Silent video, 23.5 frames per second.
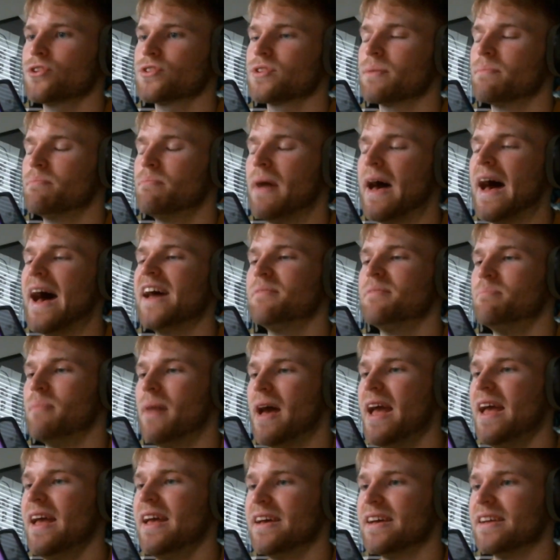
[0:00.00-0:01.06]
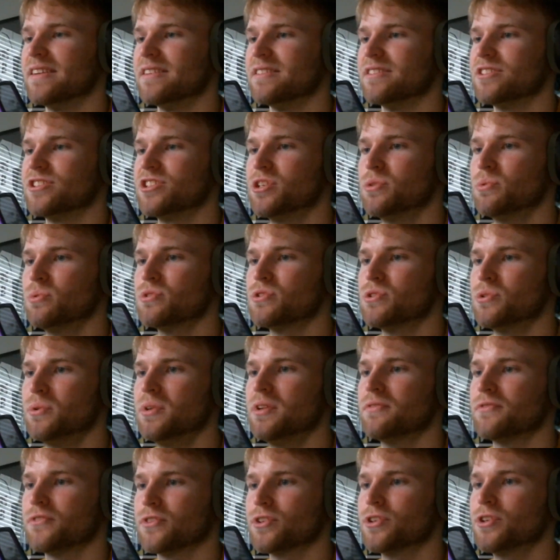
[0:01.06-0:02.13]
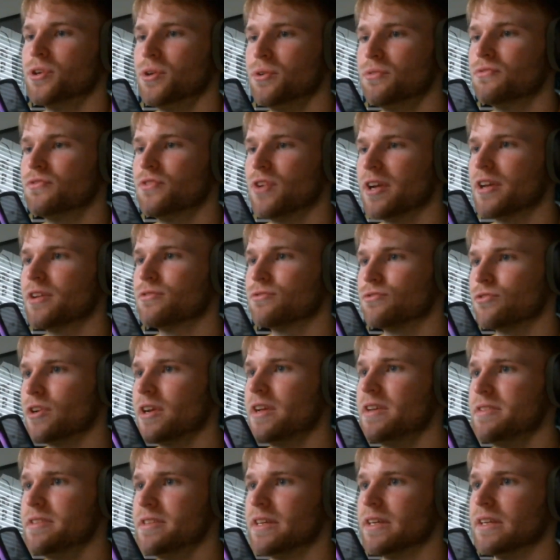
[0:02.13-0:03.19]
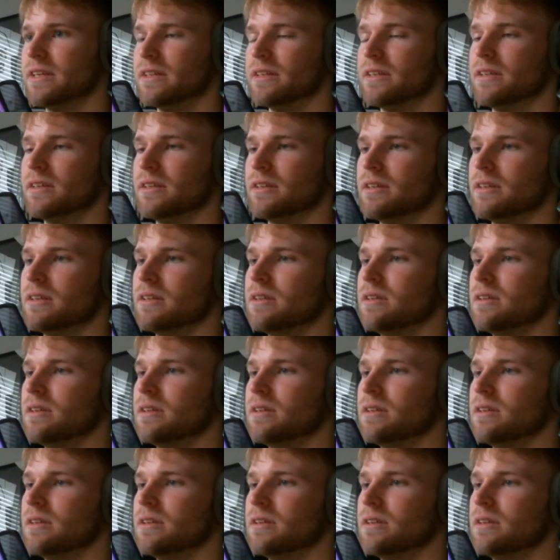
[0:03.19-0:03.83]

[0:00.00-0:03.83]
Father's a bad man. She was doing it for good freaking reason.